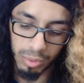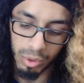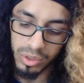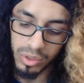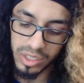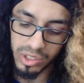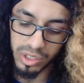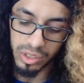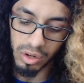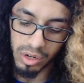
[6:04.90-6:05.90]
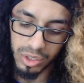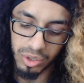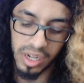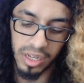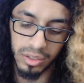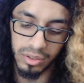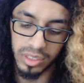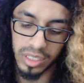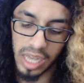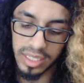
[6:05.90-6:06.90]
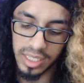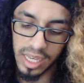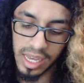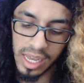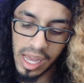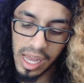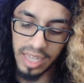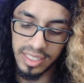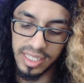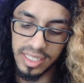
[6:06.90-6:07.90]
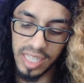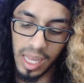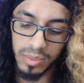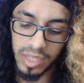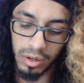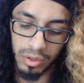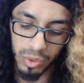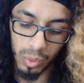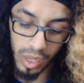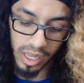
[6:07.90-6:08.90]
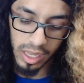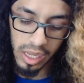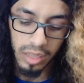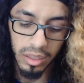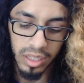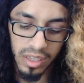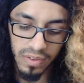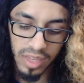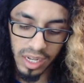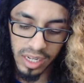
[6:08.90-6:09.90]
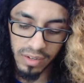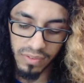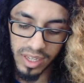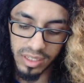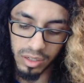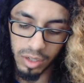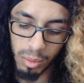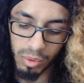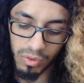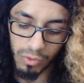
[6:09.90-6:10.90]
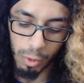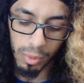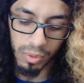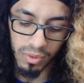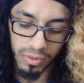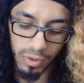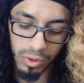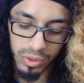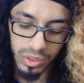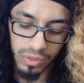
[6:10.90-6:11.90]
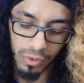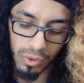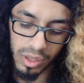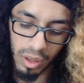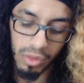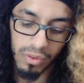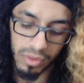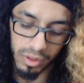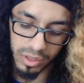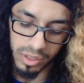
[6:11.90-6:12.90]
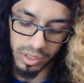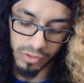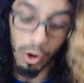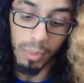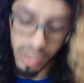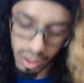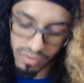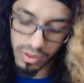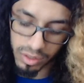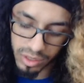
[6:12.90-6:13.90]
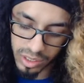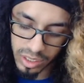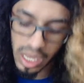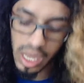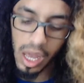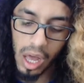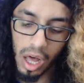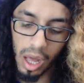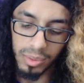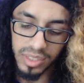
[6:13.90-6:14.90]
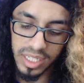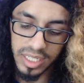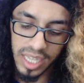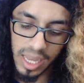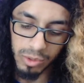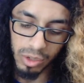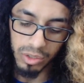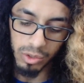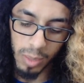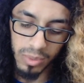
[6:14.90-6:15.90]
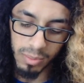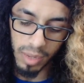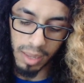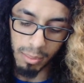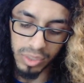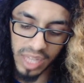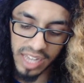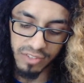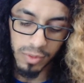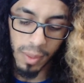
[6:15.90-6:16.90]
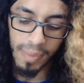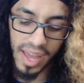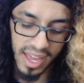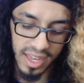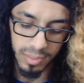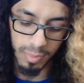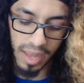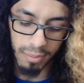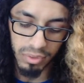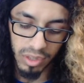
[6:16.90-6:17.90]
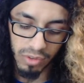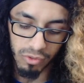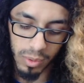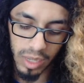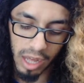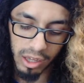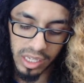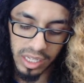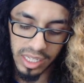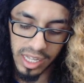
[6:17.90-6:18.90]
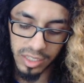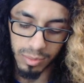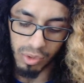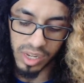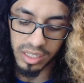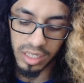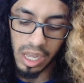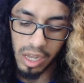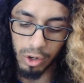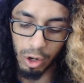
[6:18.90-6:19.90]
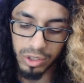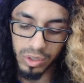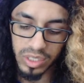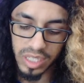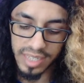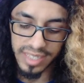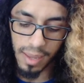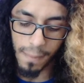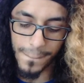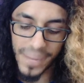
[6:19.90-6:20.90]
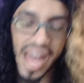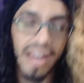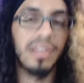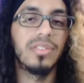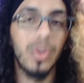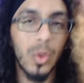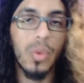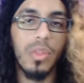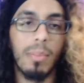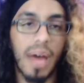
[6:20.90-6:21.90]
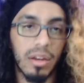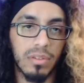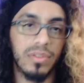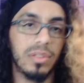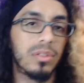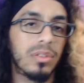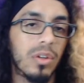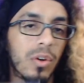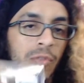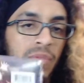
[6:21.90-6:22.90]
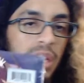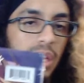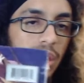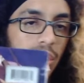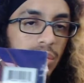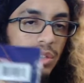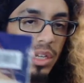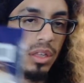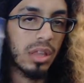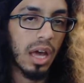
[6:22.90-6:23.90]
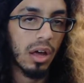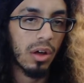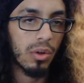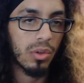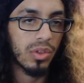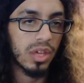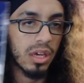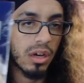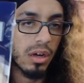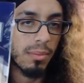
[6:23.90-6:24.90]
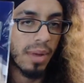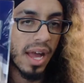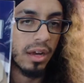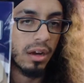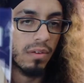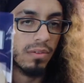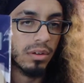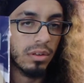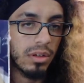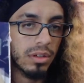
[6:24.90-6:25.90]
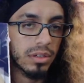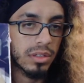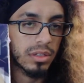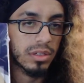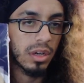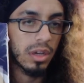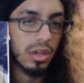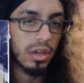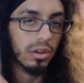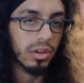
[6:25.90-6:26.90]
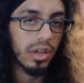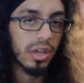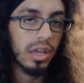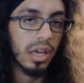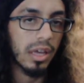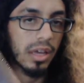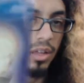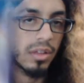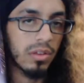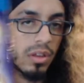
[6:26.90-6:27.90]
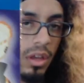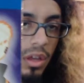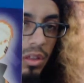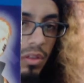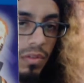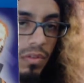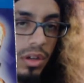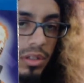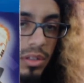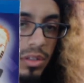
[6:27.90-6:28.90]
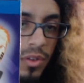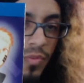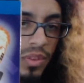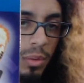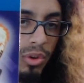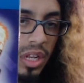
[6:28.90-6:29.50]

Boruto has just started training under Sasuke as the exams get underway. The Leaf Genin face a number of formidable foes for the other villages, from the other villages, uh, but the exams are interrupted by a blast from the past. Bad blood from Kaguya clans brings Naruto and Sasuke back to the battlefield. So here's how the uh, back cover looks, okay, and the front.